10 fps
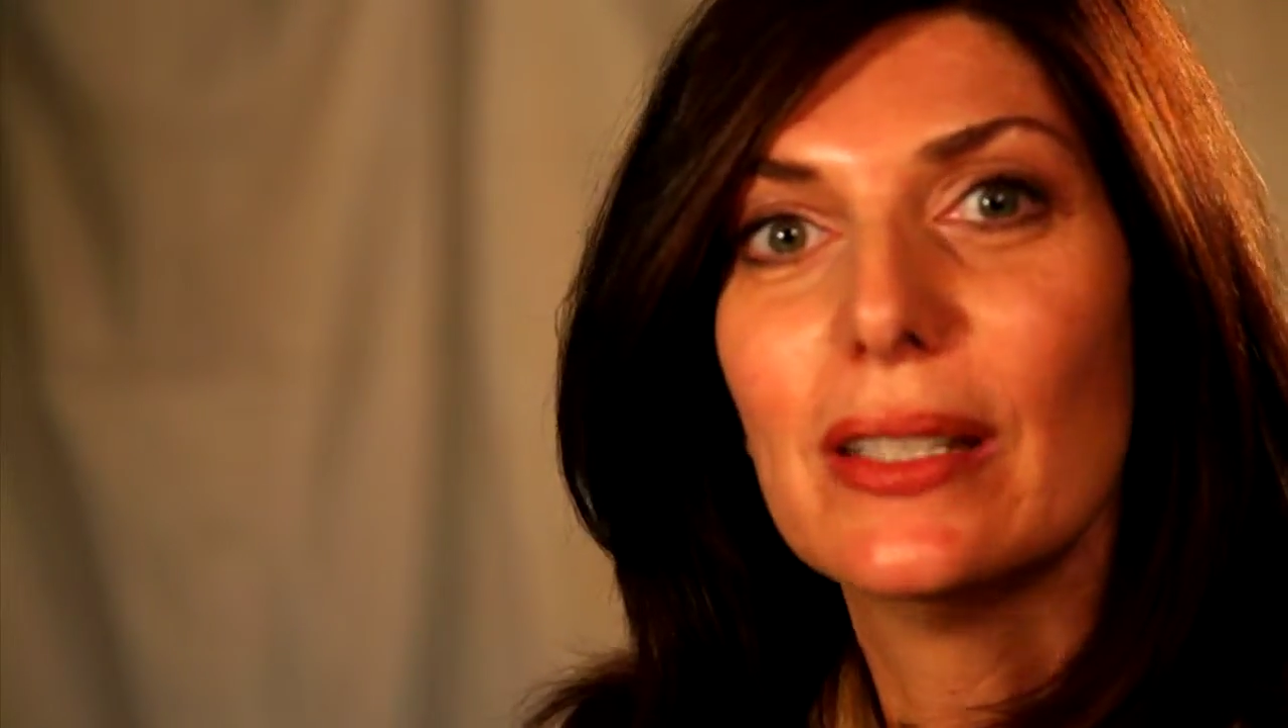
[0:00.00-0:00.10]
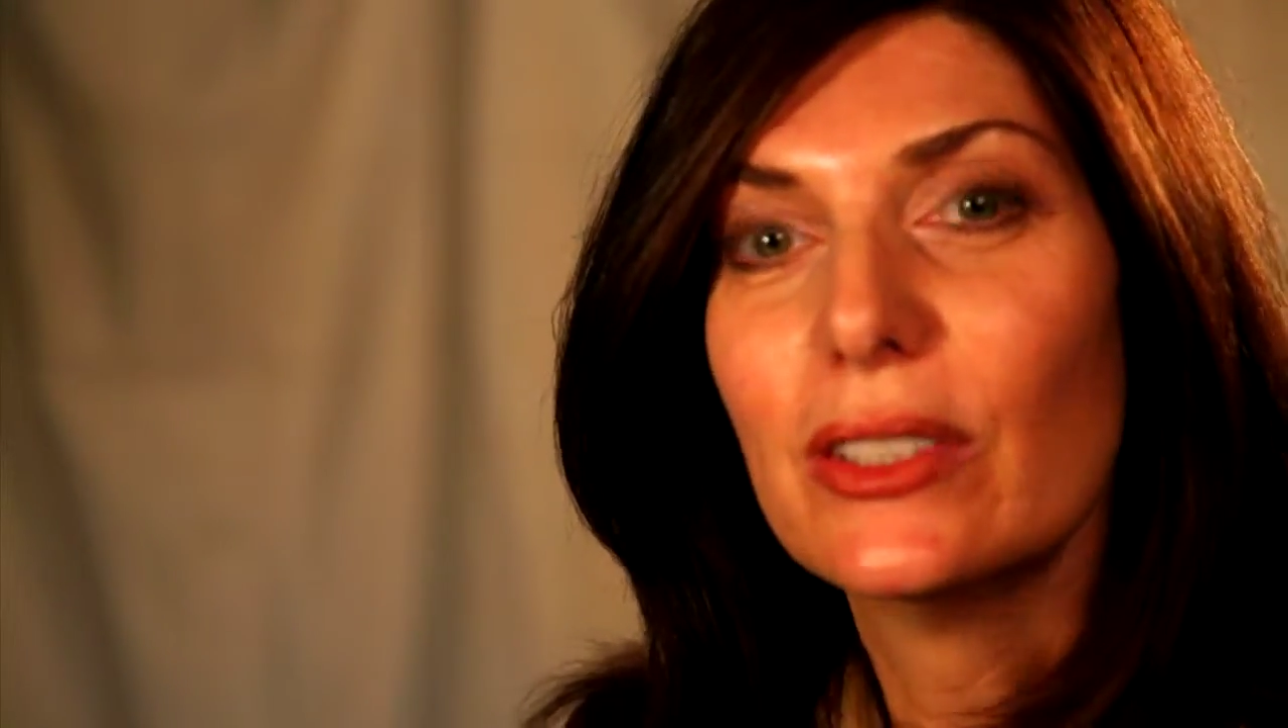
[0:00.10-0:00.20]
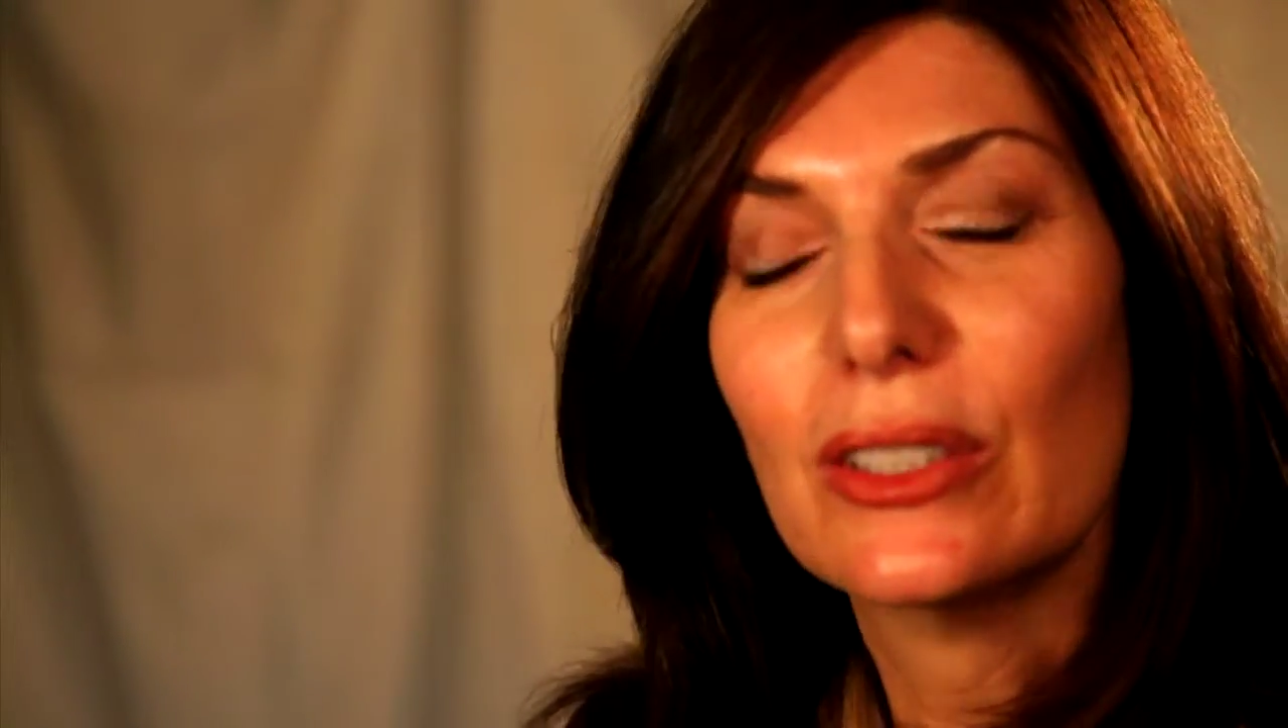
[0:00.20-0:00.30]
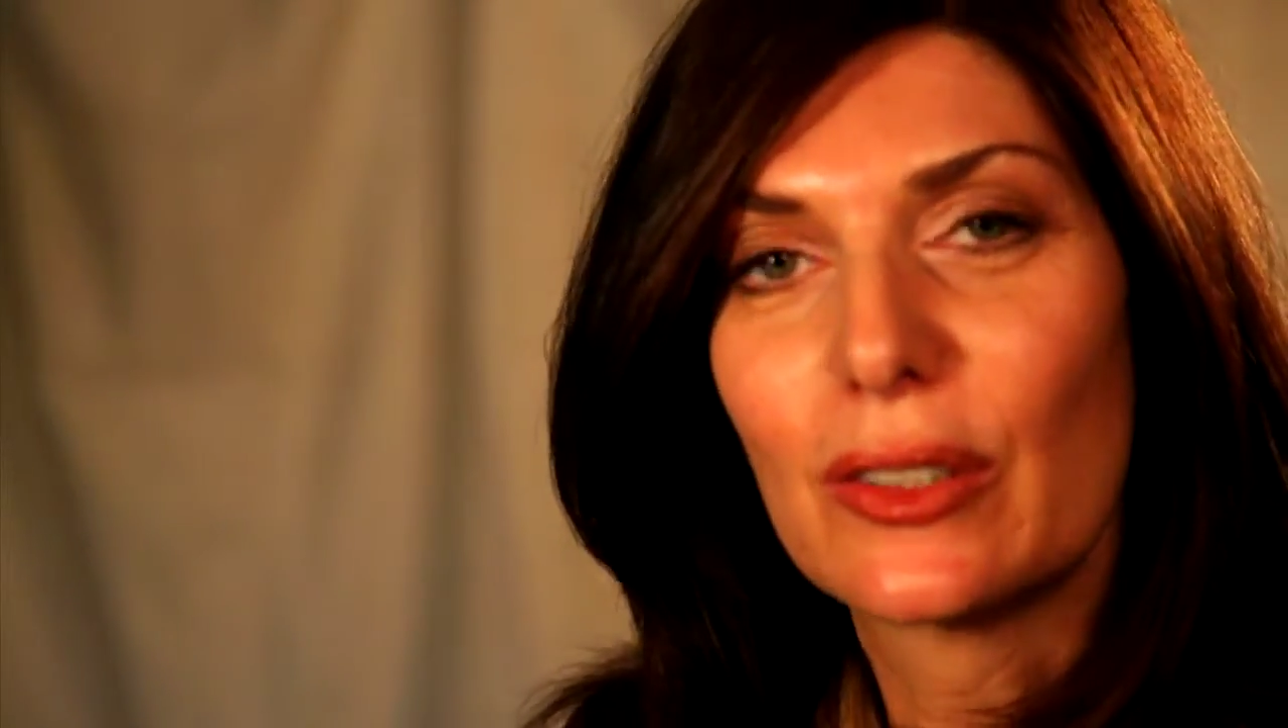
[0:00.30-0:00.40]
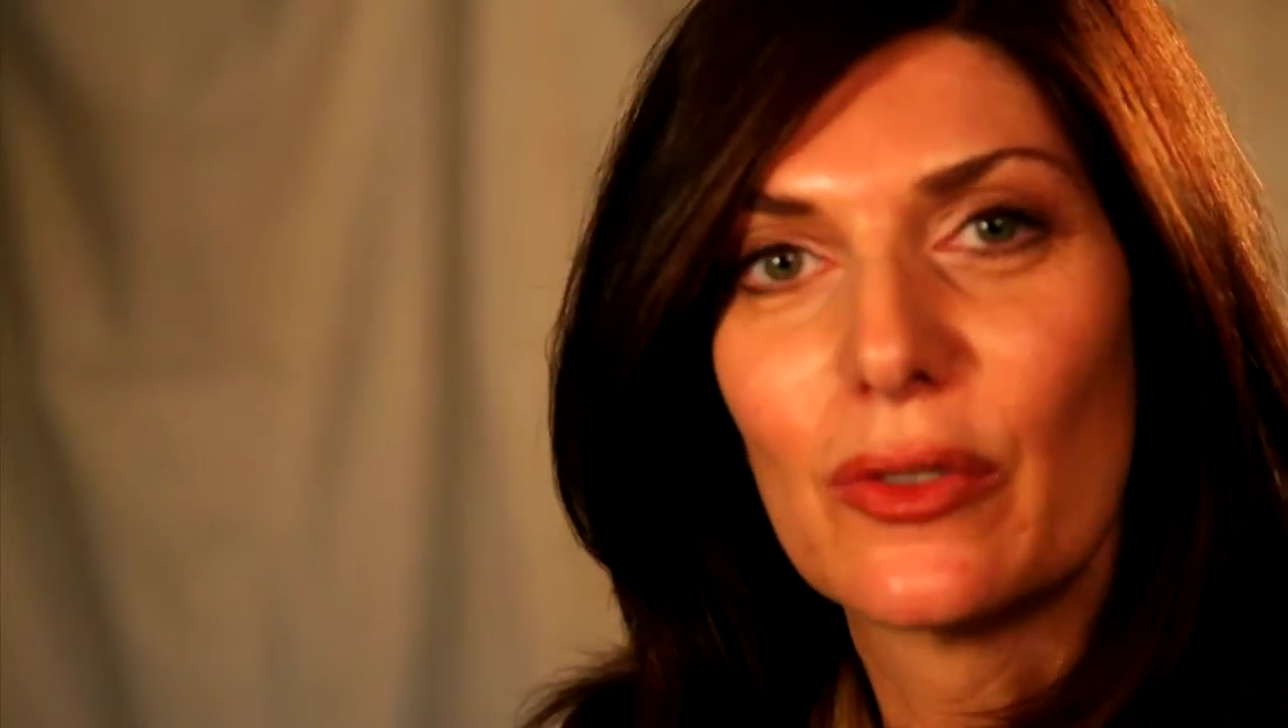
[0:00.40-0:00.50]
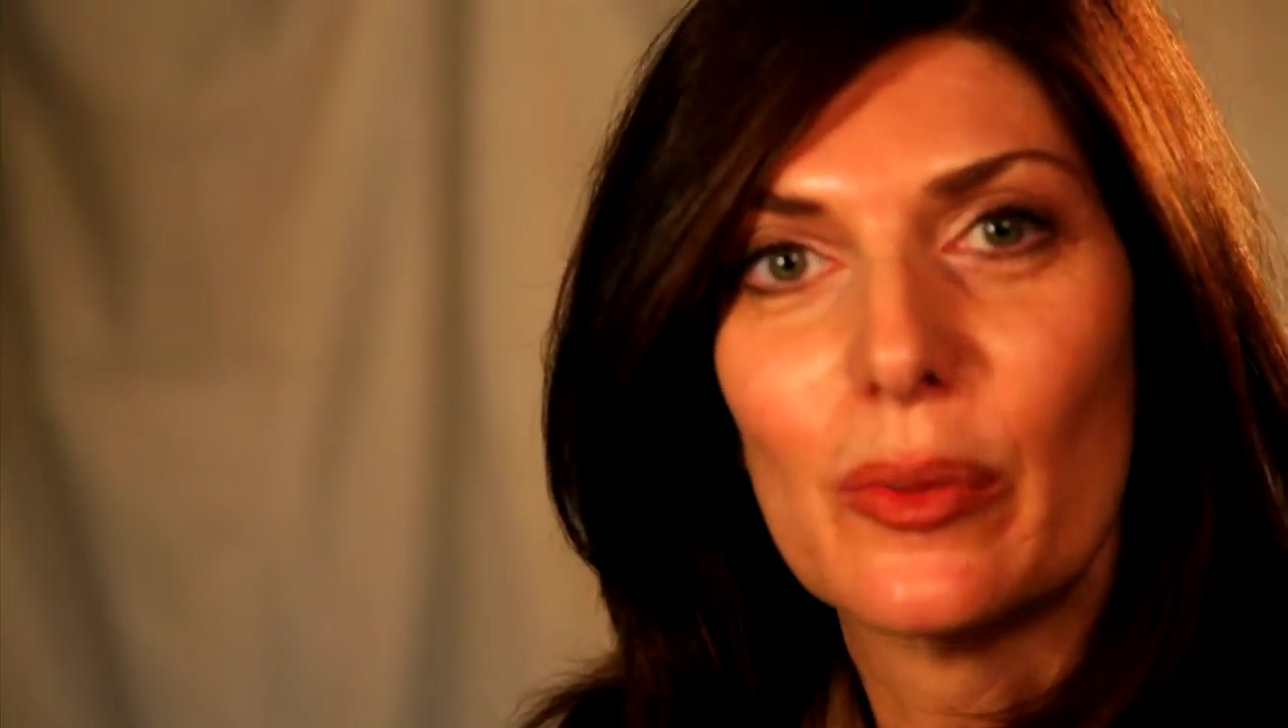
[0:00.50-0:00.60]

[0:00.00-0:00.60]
even looked